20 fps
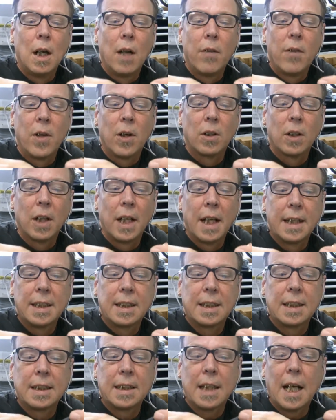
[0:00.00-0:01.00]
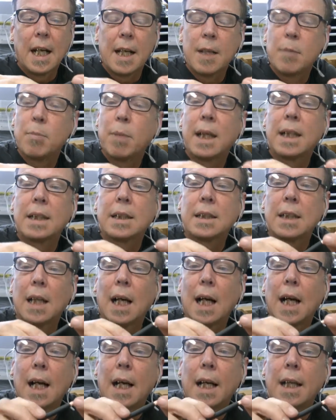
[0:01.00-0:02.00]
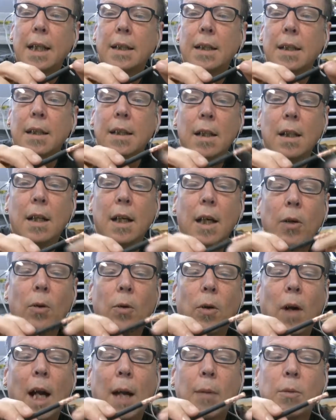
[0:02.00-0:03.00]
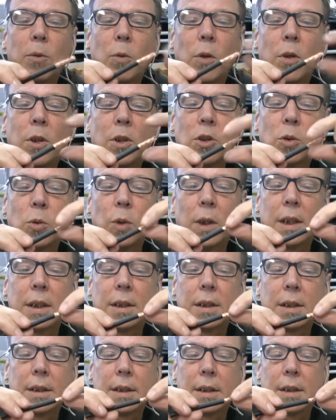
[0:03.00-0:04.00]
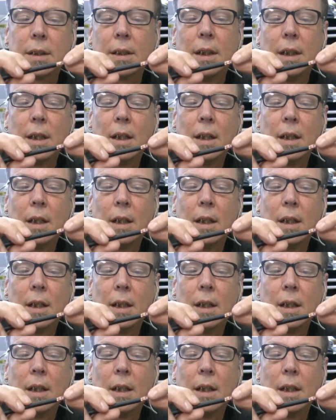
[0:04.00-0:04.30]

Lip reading: And they're laid side by side and wrapped with a twist.